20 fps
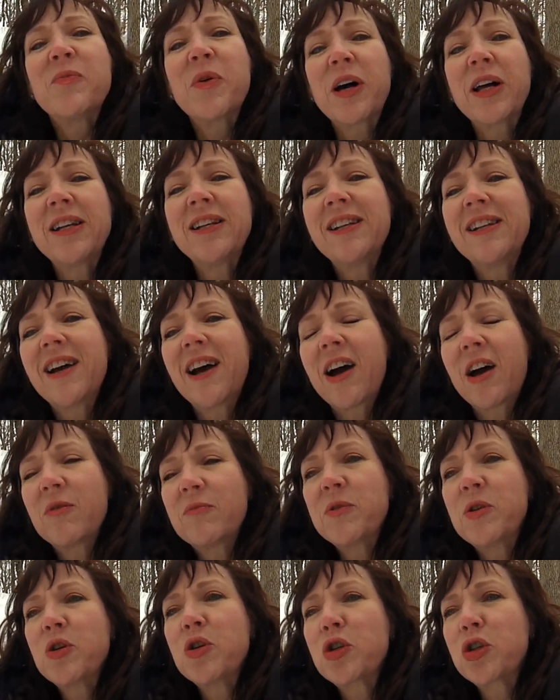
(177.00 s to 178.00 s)
But
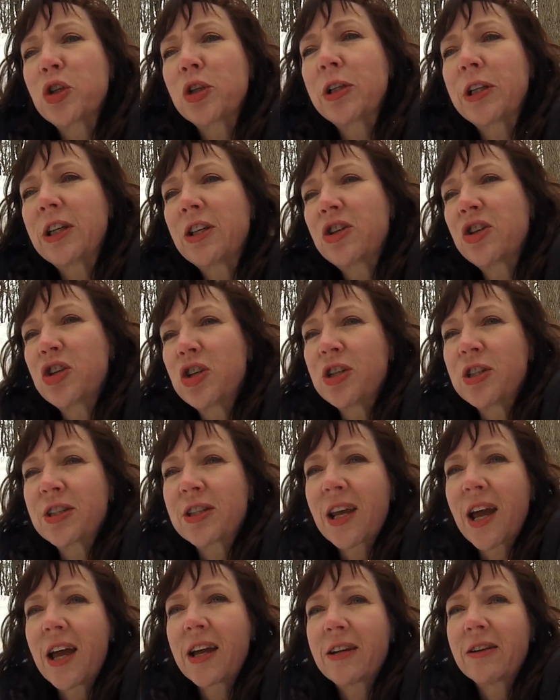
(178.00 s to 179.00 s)
usually she's
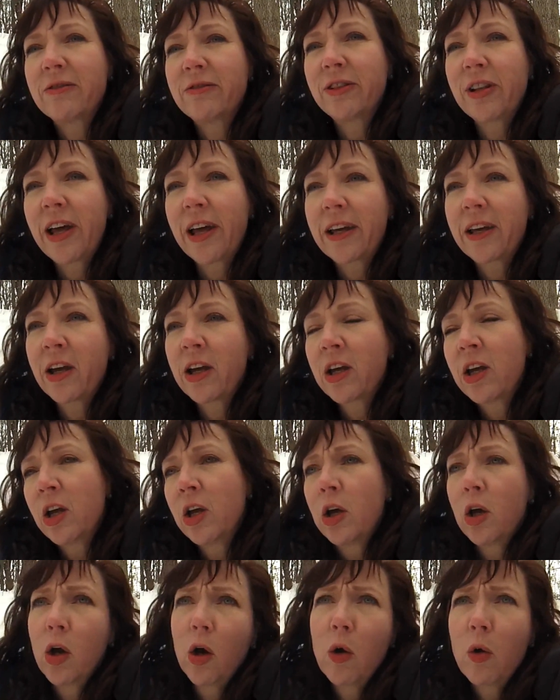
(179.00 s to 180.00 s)
kind of like,
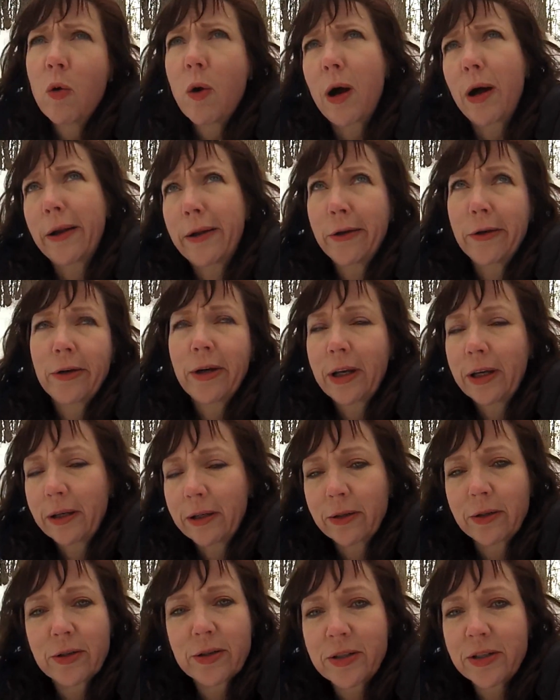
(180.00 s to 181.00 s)

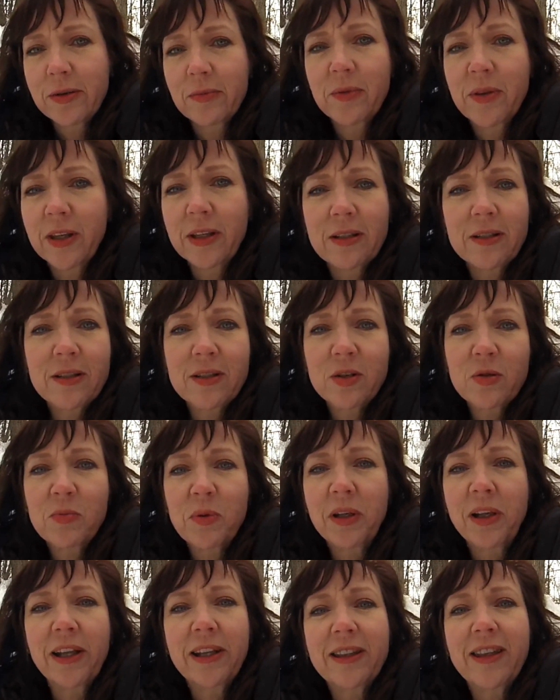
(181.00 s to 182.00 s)
ironing or something
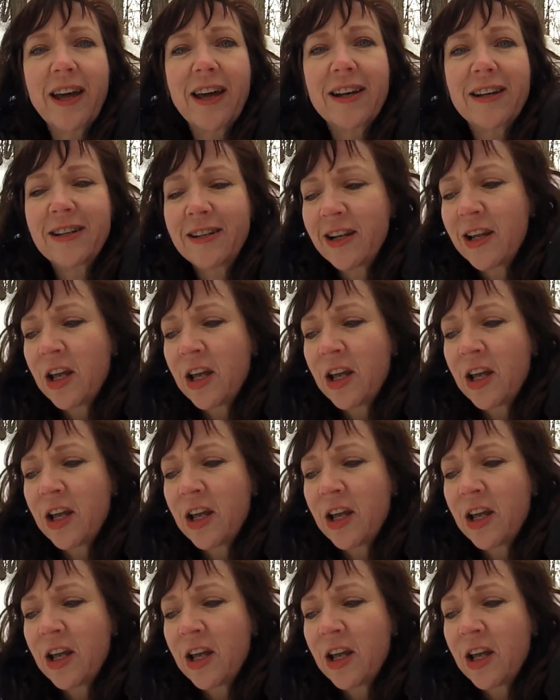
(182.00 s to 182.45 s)
stupid like that, and